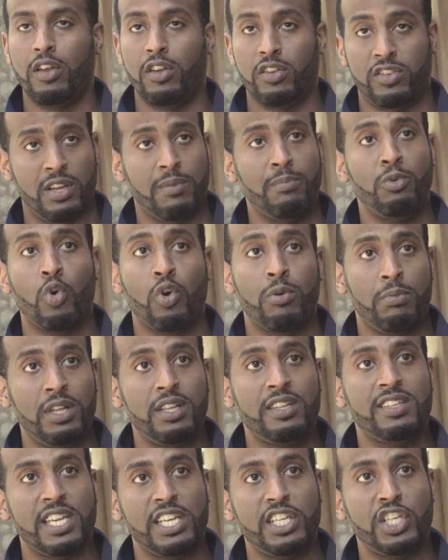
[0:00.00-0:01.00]
some
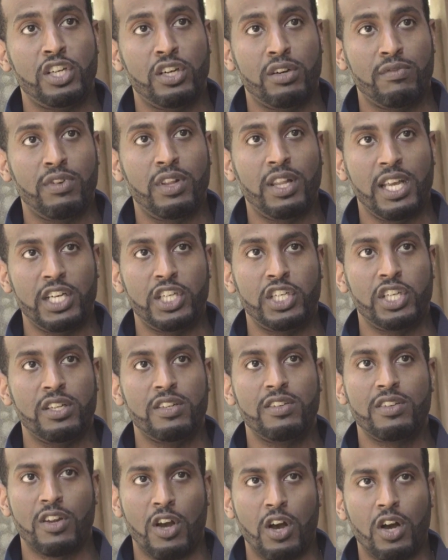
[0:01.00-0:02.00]
normalization of
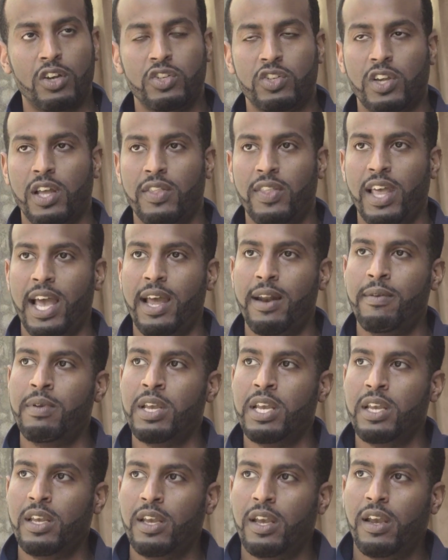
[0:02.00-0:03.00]
relations, talks on that.
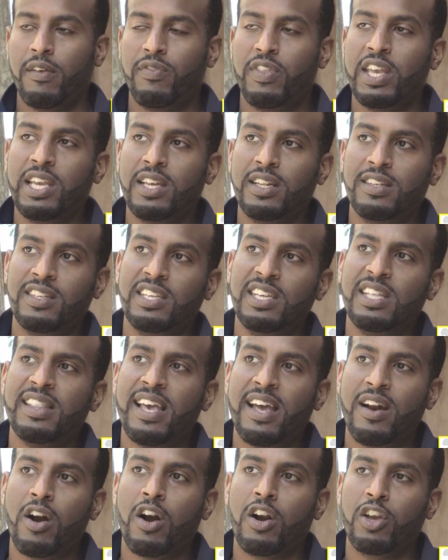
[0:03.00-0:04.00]
If they concede
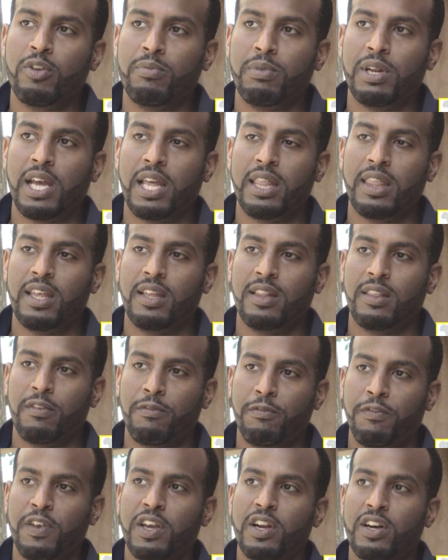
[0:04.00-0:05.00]
that argument, I think the
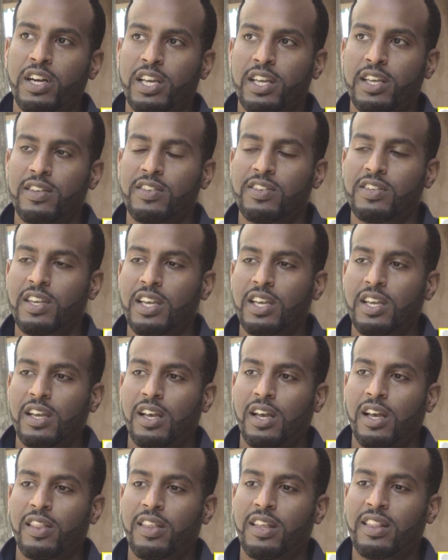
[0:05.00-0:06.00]
fear is
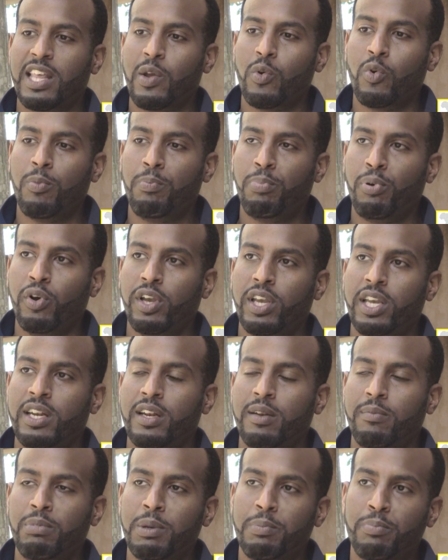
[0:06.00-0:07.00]
that they will
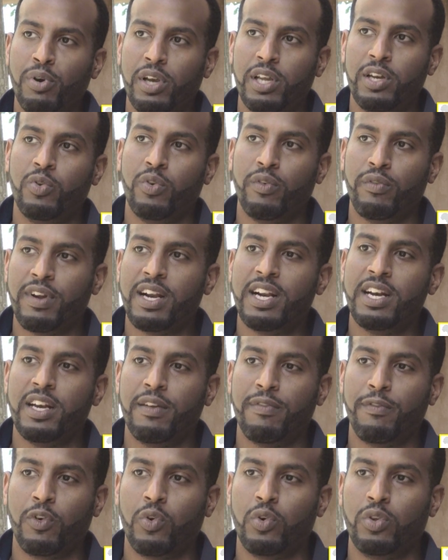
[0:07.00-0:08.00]
be put into a very
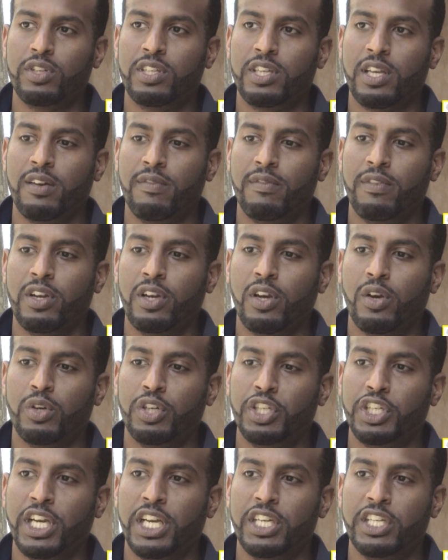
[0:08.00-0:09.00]
difficult set of
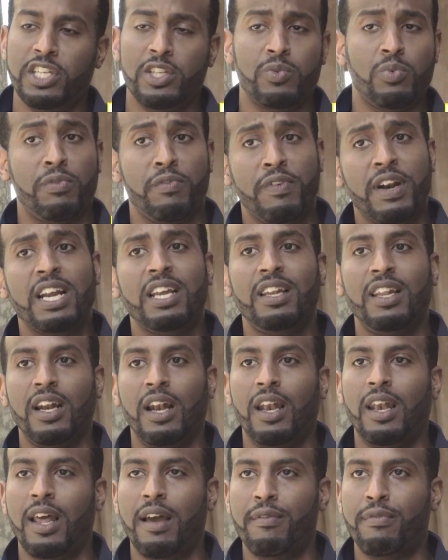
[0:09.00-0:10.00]
negotiations with very
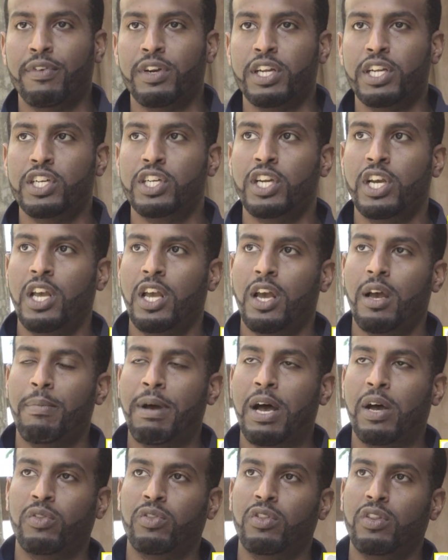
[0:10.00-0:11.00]
little leverage
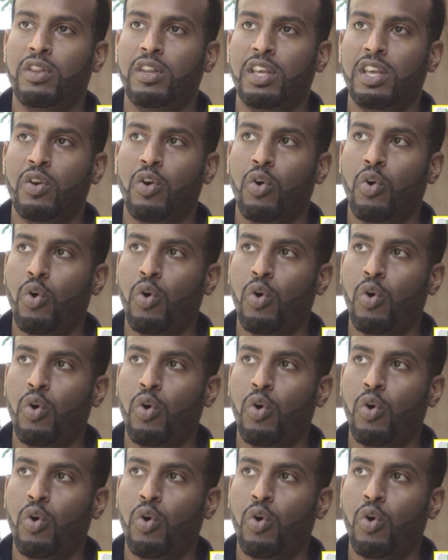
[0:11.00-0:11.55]
about the